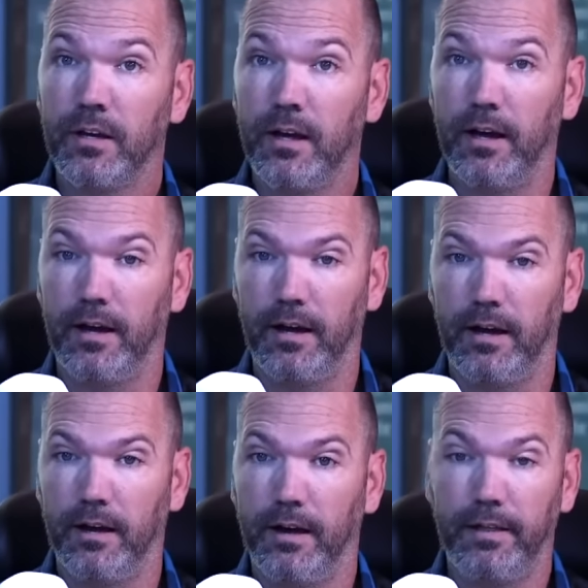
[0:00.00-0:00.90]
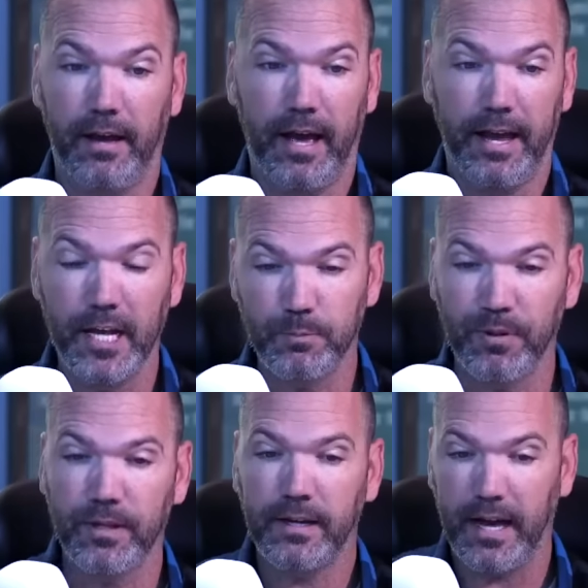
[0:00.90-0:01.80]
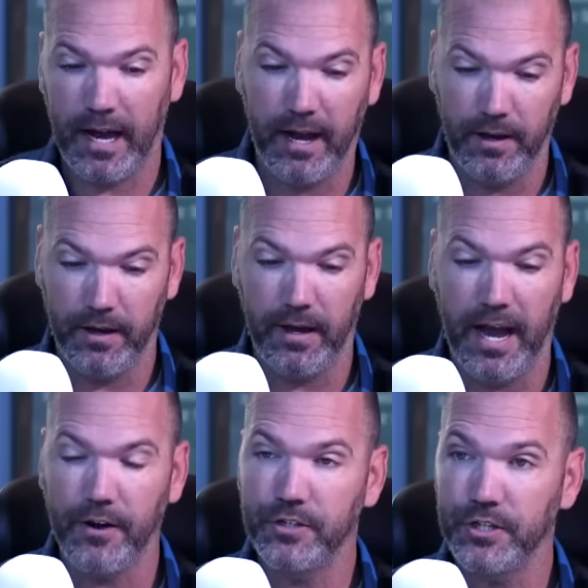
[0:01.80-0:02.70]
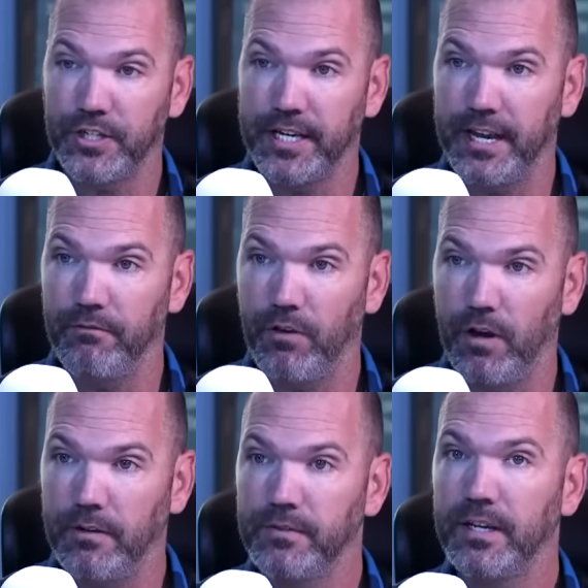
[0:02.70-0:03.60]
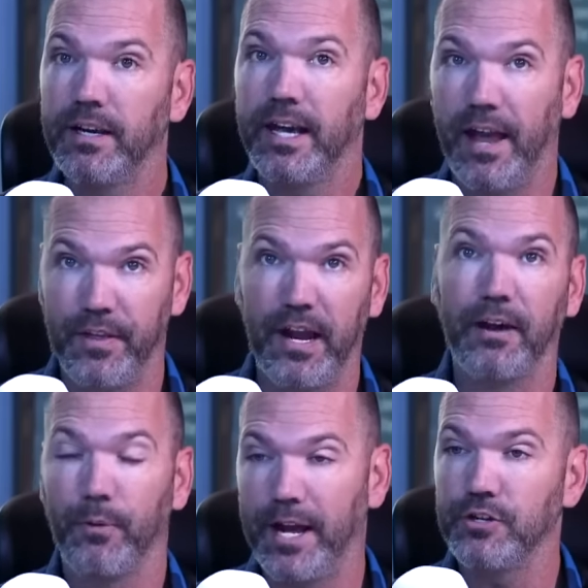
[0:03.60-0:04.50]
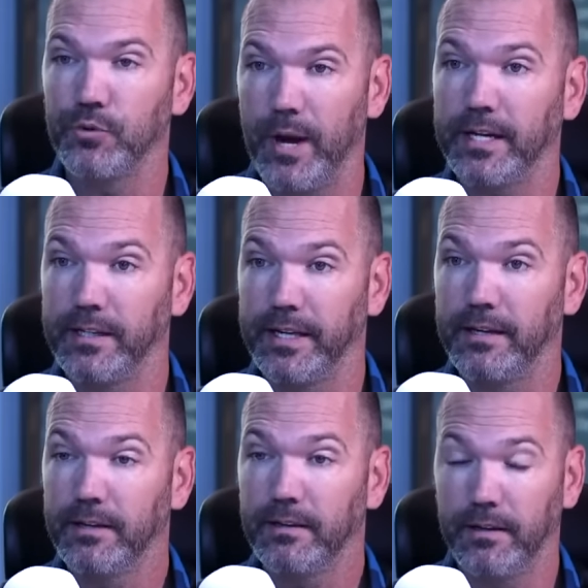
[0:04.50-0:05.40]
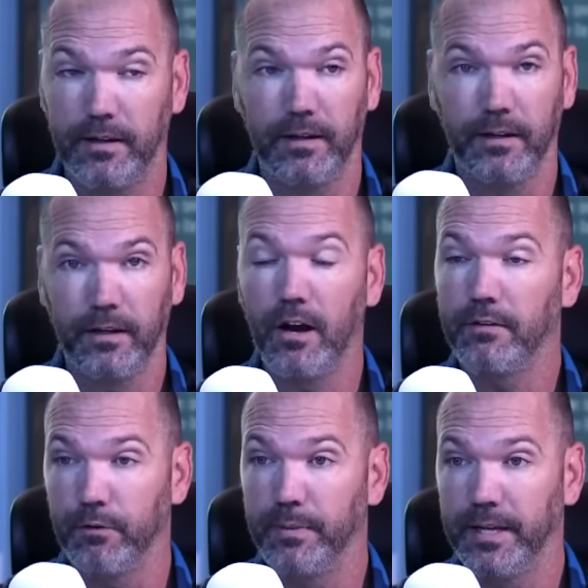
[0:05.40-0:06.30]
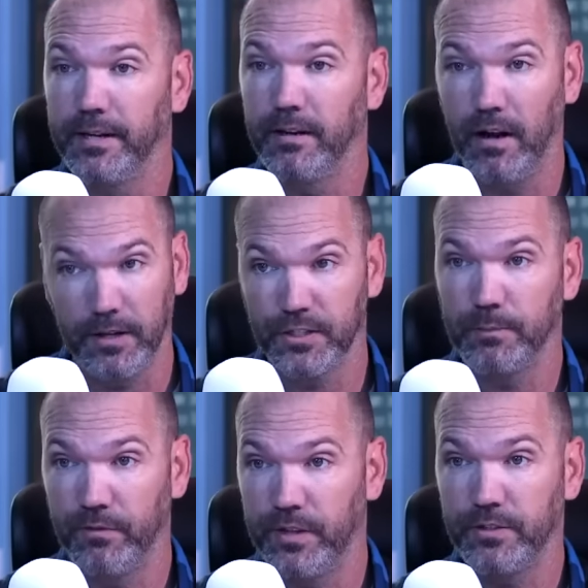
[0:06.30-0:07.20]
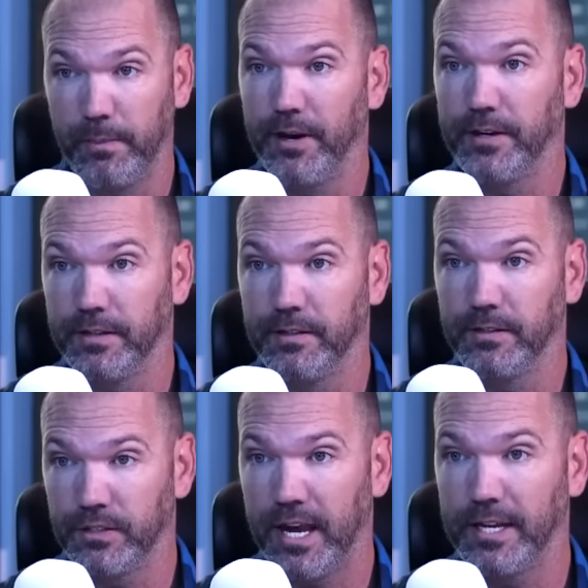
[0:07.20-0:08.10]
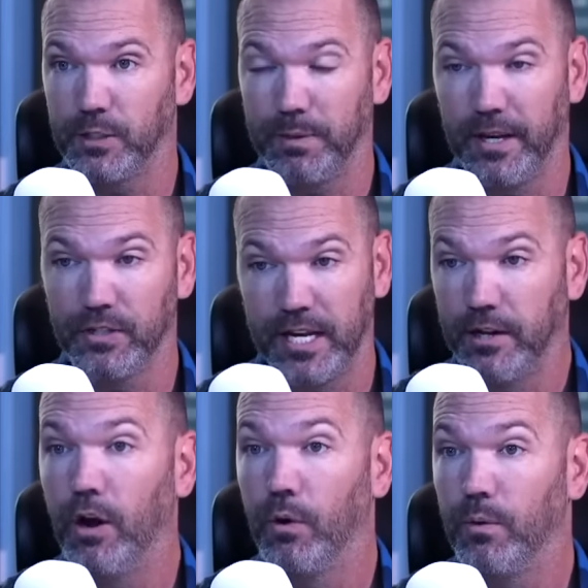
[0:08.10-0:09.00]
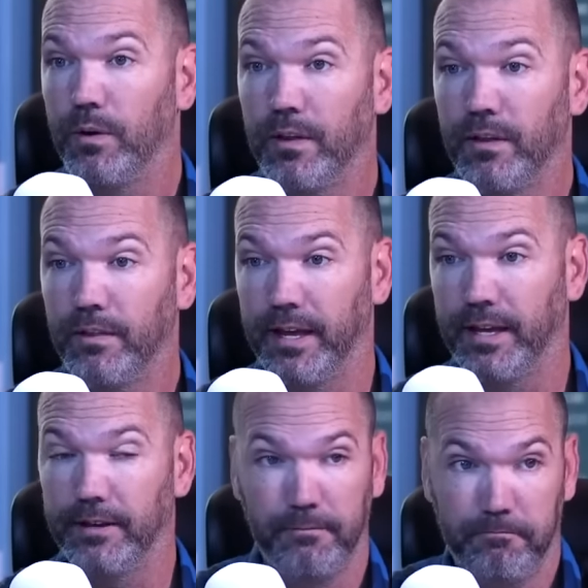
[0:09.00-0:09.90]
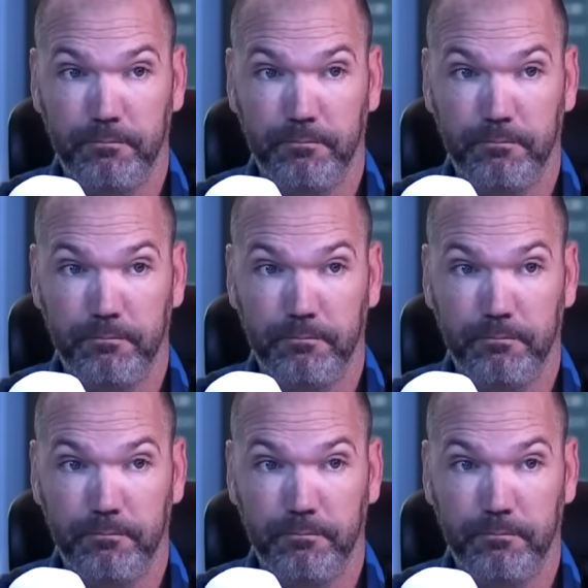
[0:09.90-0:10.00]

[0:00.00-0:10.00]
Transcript: Hezbollah, IRGC get involved, and then Iran directly, God forbid, on some of these American sites because they know that